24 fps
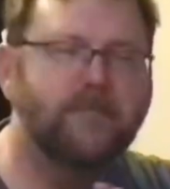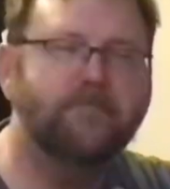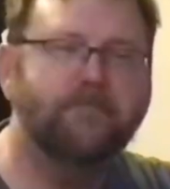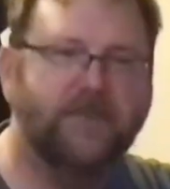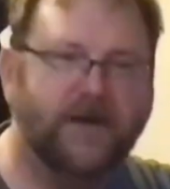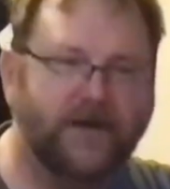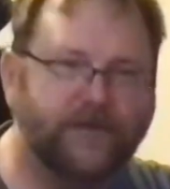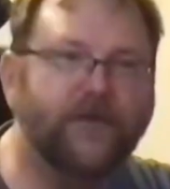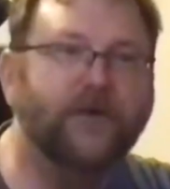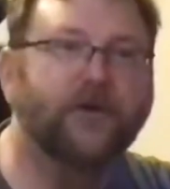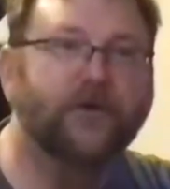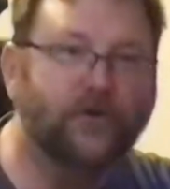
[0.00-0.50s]

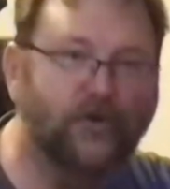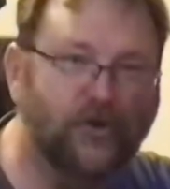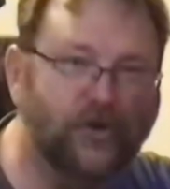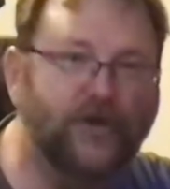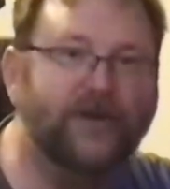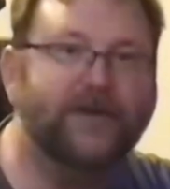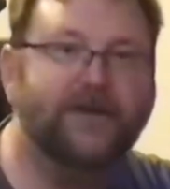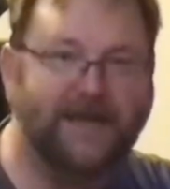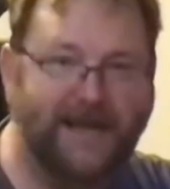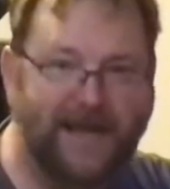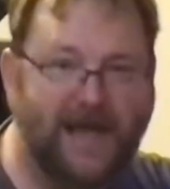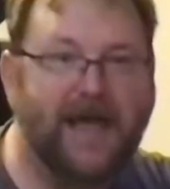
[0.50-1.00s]
but they're
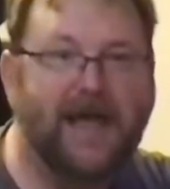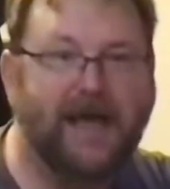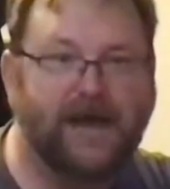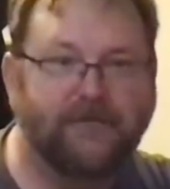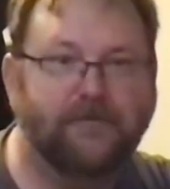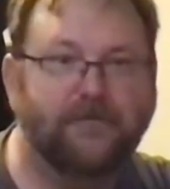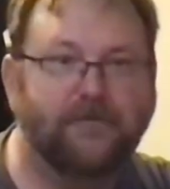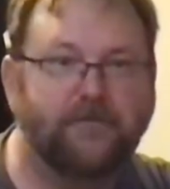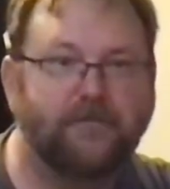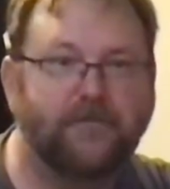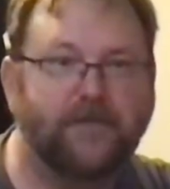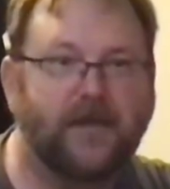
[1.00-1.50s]
good to
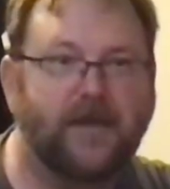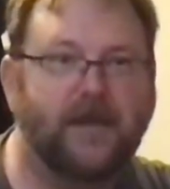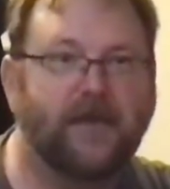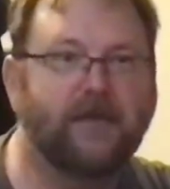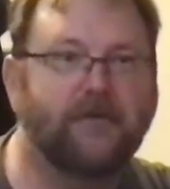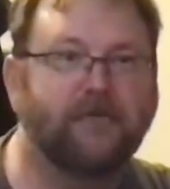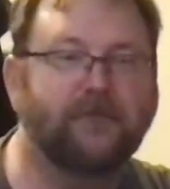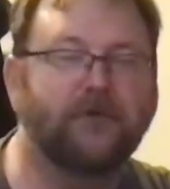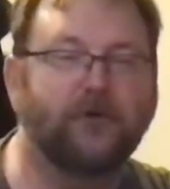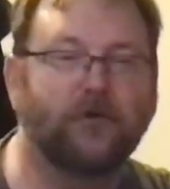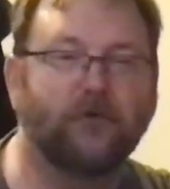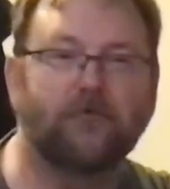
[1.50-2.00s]
have
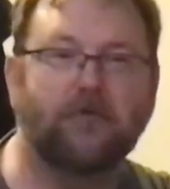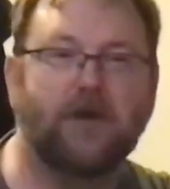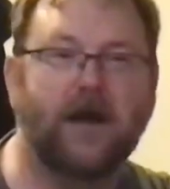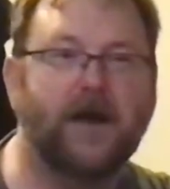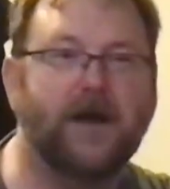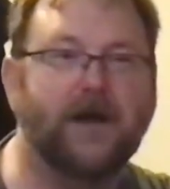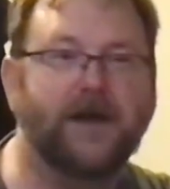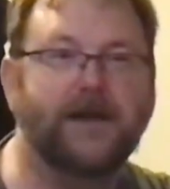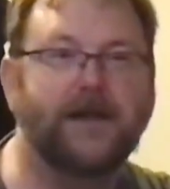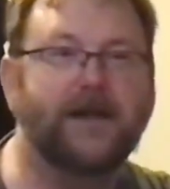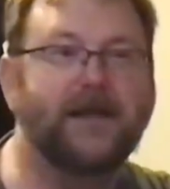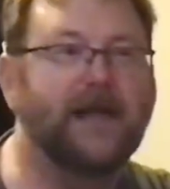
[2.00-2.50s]
if you're
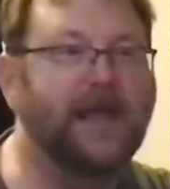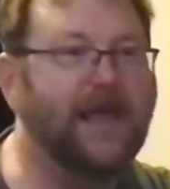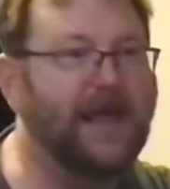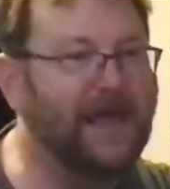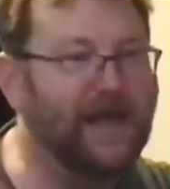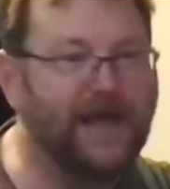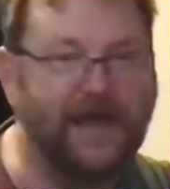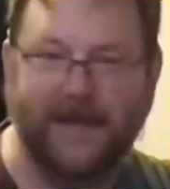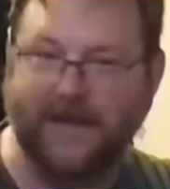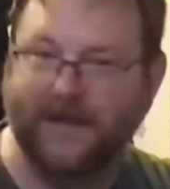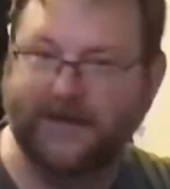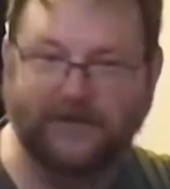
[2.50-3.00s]
riding
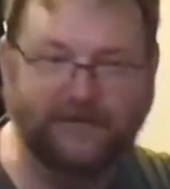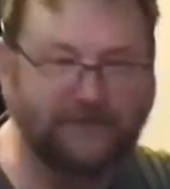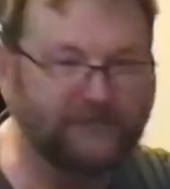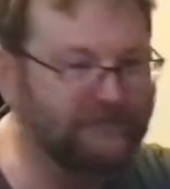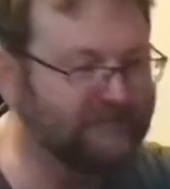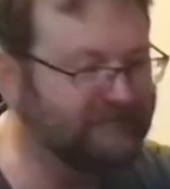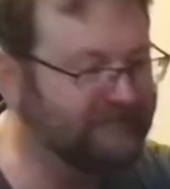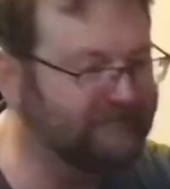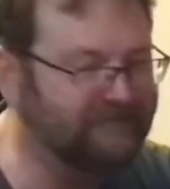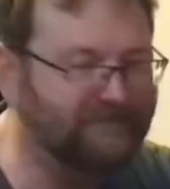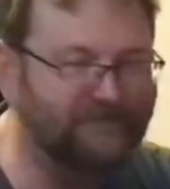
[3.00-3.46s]
and